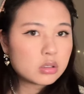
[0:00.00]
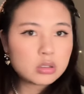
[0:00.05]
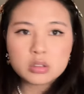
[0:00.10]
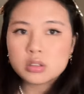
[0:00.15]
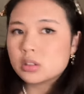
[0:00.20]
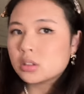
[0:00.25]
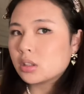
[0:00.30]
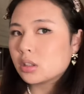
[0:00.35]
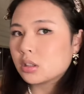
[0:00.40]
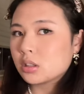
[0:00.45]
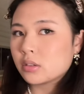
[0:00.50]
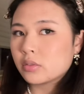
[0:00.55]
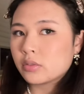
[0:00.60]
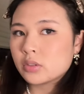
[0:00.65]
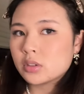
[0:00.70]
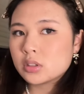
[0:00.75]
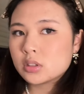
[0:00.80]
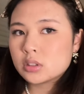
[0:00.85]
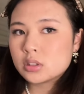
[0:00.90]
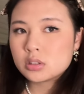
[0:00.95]
You see the
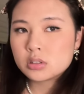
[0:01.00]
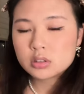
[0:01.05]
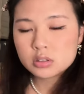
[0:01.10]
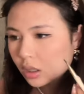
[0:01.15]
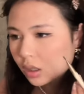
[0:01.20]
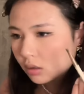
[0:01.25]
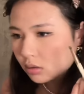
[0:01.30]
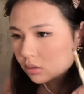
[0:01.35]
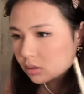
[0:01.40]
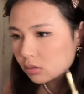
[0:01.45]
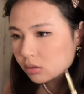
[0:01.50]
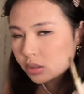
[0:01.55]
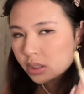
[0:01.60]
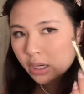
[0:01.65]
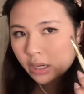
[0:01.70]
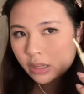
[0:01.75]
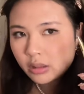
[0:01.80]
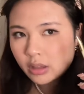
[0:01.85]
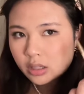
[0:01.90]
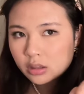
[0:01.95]
difference? I also
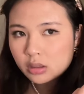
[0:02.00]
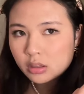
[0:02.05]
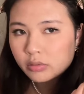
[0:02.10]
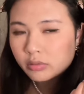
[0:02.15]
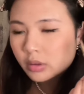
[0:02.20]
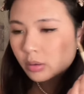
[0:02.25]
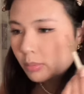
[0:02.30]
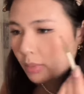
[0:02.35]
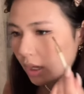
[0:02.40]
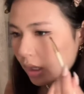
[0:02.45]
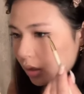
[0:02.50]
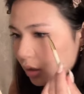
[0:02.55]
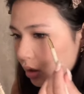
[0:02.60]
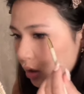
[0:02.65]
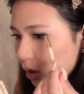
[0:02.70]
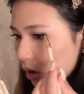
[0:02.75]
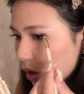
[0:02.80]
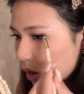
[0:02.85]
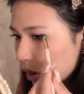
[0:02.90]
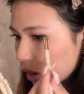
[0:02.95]
take, like, the
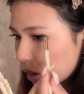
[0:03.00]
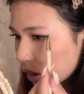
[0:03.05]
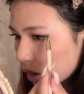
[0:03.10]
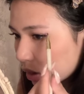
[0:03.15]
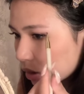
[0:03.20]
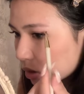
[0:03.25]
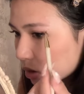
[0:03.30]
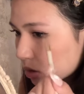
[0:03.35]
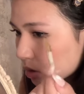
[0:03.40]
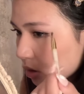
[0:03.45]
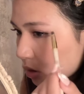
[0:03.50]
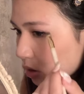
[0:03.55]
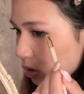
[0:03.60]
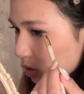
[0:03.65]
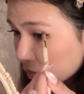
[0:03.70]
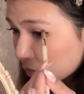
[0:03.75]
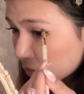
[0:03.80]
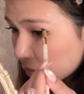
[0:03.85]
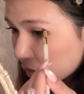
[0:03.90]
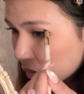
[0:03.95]
remainder, and I just
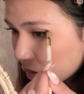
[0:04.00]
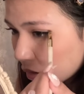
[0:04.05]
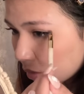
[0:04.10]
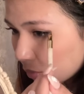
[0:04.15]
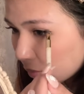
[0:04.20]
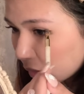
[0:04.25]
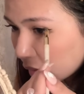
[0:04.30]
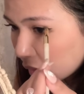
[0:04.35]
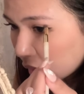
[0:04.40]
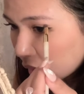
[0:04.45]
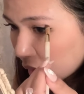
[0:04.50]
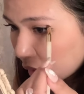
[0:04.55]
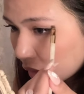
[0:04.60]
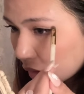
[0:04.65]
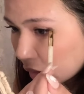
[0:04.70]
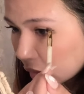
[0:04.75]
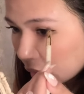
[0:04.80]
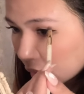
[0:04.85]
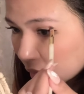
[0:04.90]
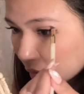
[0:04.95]
put on my
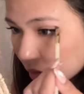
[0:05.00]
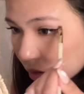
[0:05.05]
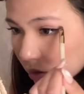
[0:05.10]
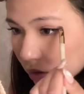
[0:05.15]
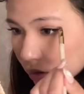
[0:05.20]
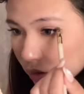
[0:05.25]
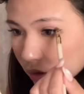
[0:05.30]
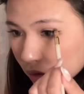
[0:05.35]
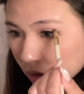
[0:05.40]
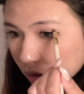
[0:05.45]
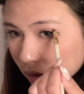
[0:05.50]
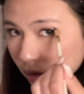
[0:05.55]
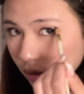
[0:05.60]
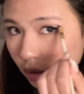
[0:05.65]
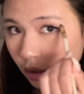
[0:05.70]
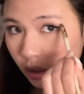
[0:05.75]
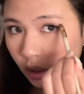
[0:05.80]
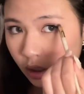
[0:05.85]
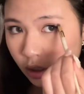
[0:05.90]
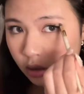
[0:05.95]
eyelids, like
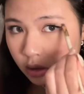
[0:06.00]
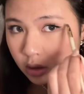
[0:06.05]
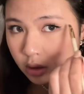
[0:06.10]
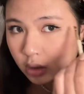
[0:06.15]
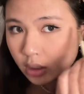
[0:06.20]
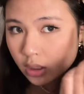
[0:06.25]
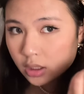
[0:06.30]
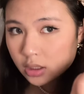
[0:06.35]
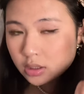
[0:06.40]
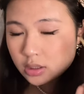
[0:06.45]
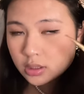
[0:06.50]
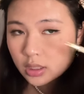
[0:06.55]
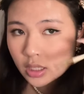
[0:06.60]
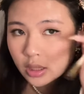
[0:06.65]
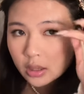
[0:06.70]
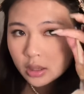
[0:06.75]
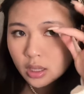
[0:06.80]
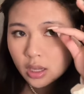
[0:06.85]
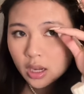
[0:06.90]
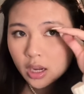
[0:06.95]
the end, to
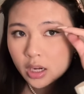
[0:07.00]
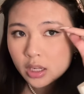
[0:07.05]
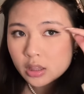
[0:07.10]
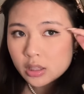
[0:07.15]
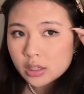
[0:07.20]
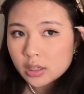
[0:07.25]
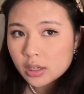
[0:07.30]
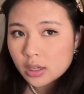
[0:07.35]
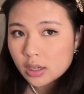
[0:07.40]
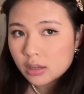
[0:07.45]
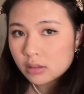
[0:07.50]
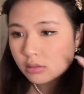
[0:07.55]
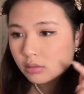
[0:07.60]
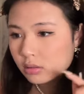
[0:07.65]
extend the eyelid out.